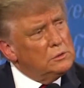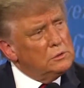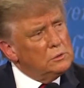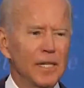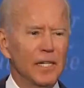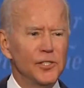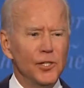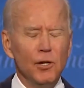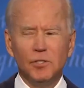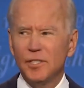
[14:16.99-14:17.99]
why is
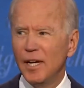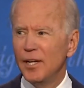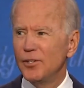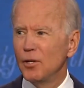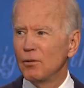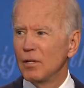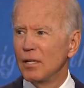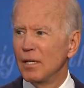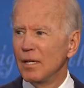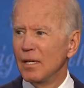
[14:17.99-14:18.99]
it on the ballot? It's not on the ballot.